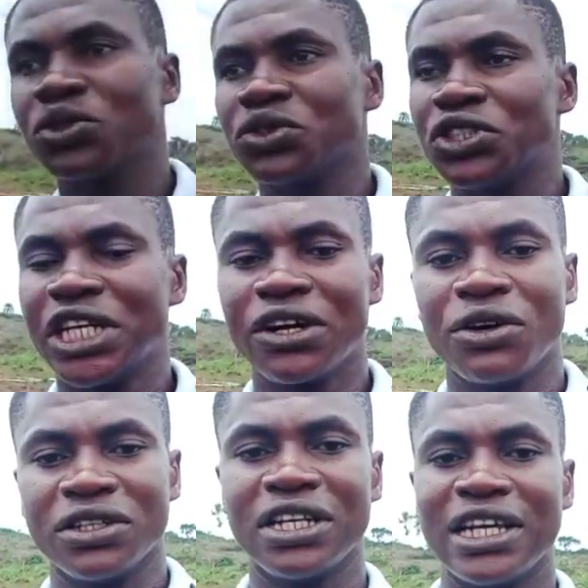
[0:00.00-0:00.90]
to check
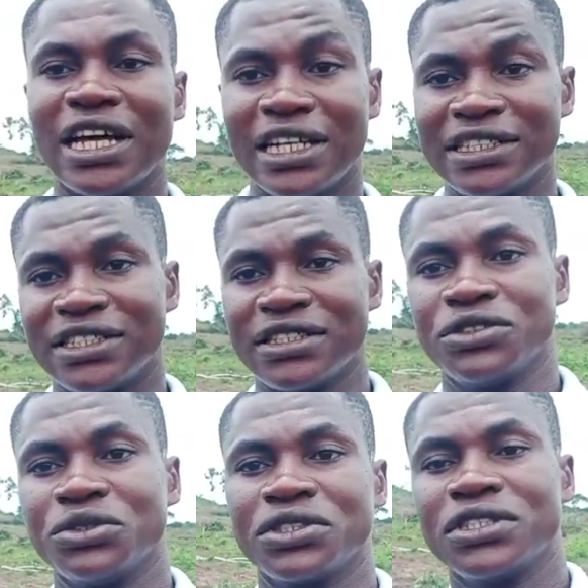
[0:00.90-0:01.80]
on the land
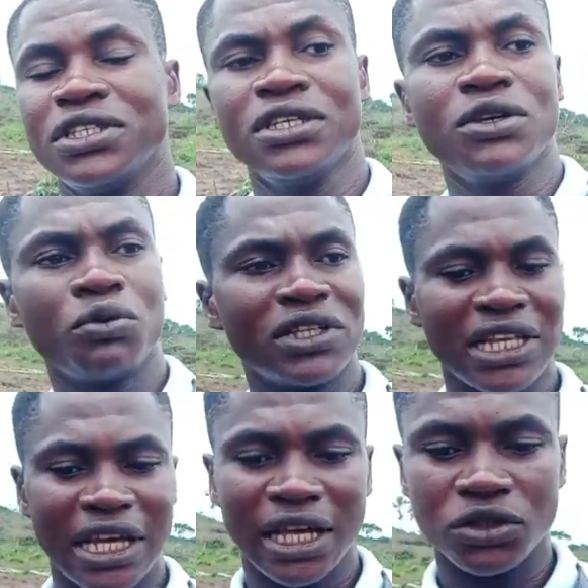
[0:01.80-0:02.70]
to see what they
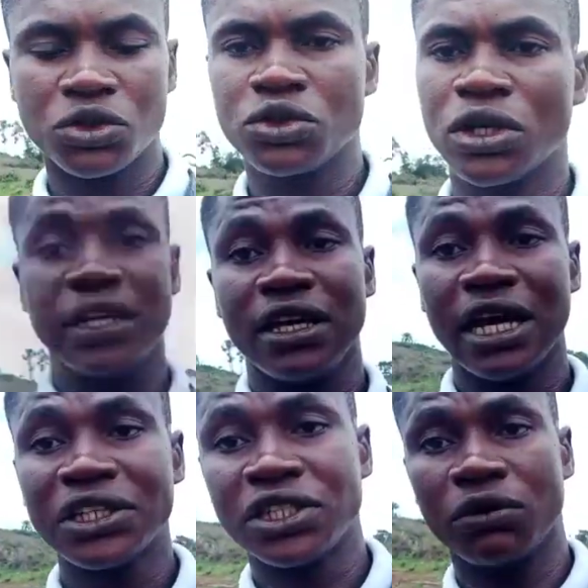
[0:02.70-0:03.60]
can do. They
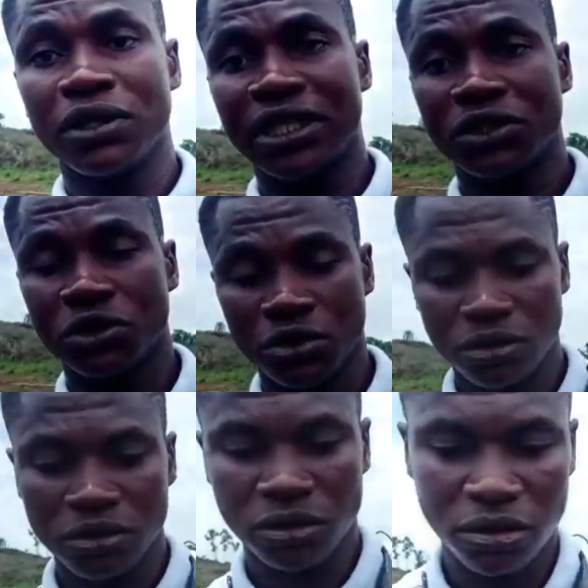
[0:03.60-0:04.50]
actually wanted
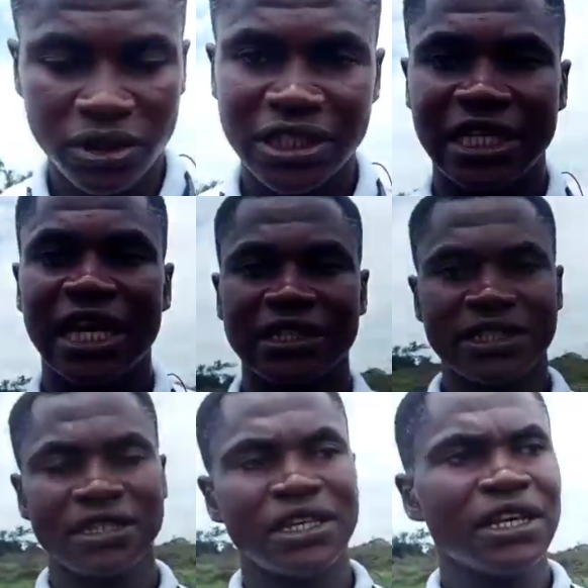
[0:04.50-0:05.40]
to start
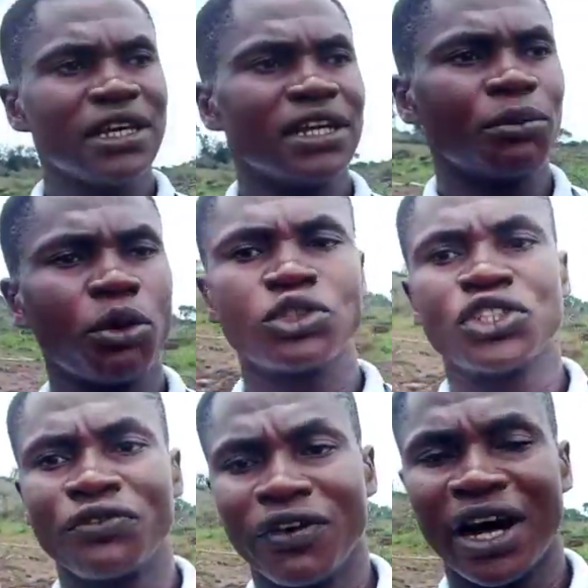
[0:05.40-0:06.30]
the
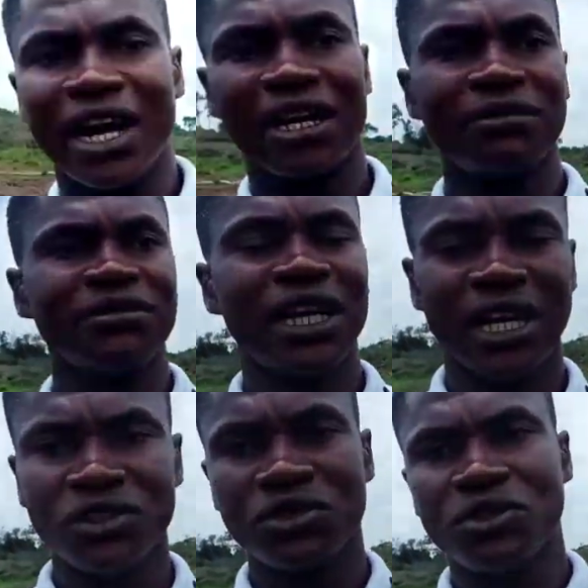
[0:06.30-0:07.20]
poultry farm
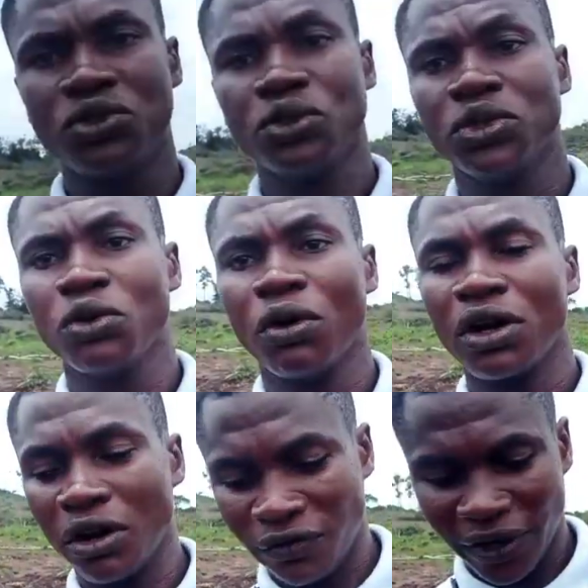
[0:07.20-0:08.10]
and do the one
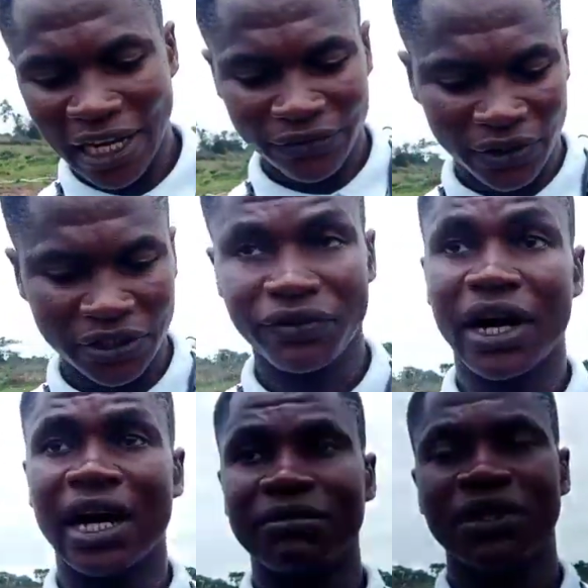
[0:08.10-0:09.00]
of catfish
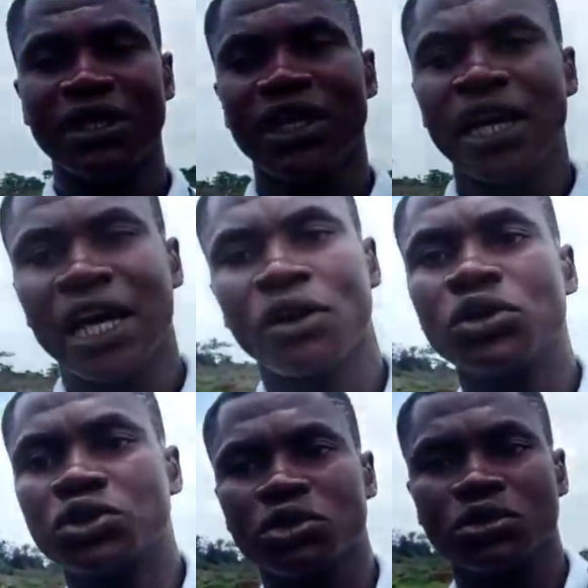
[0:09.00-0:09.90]
farm and
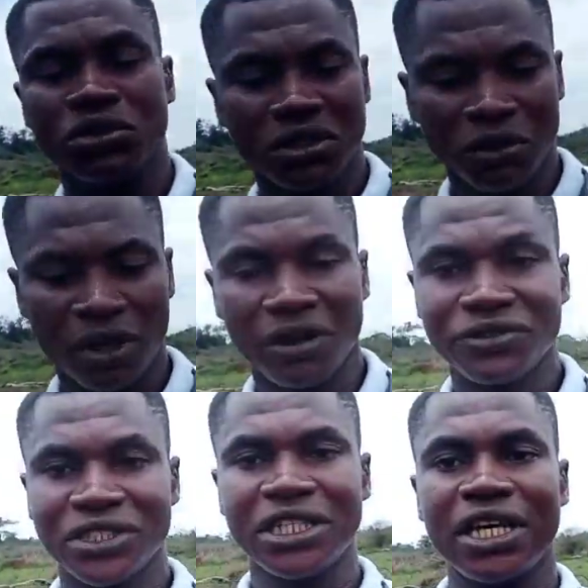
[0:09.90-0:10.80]
also do the one of
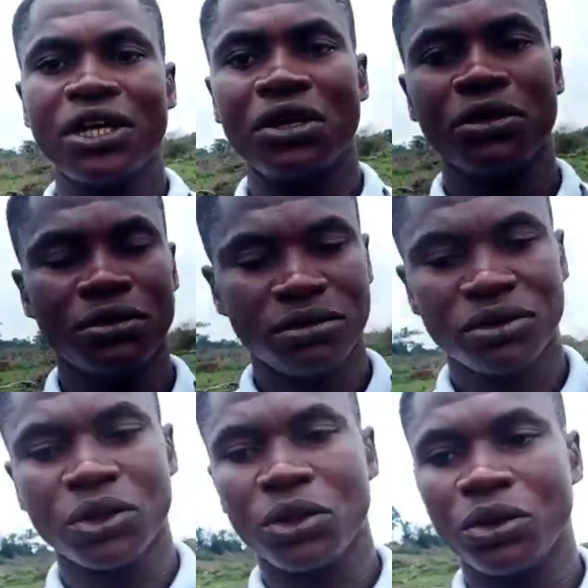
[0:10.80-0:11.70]
snail,
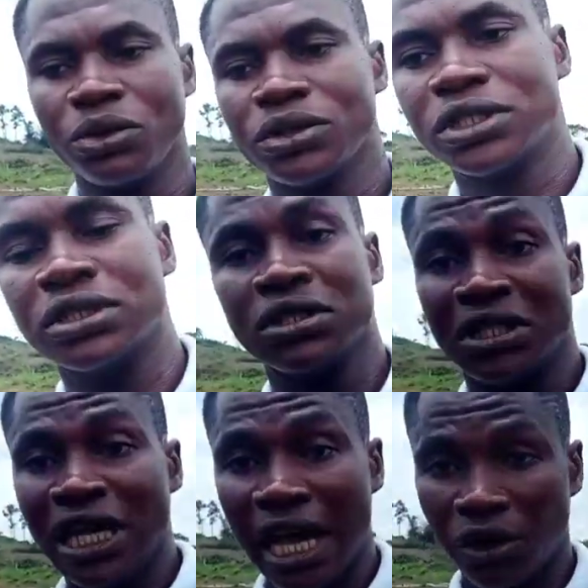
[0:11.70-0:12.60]
goat
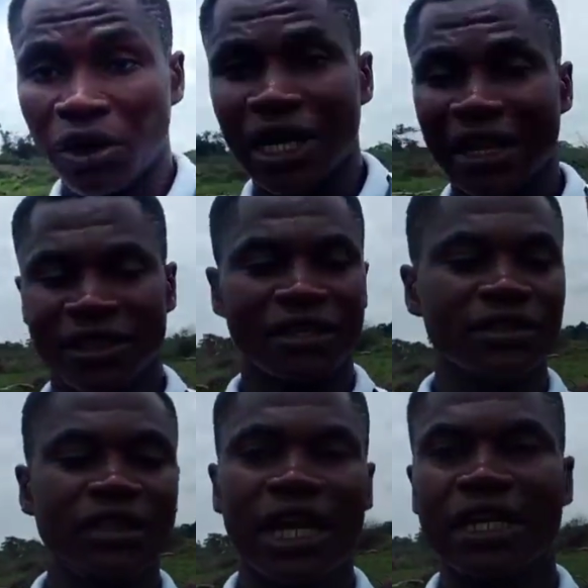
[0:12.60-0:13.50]
and other
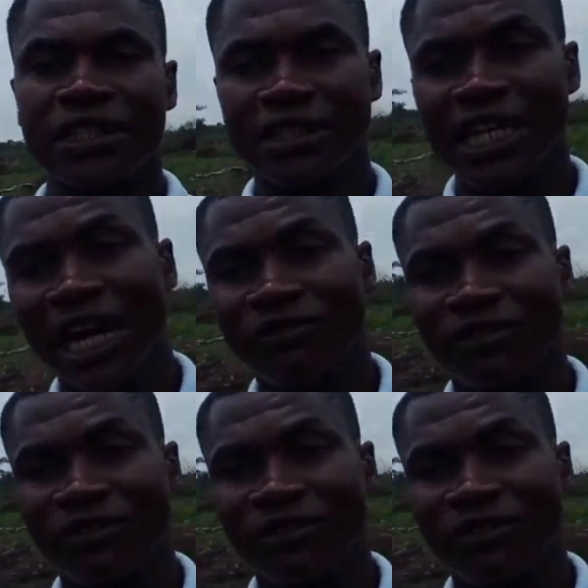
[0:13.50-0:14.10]
things. And they still have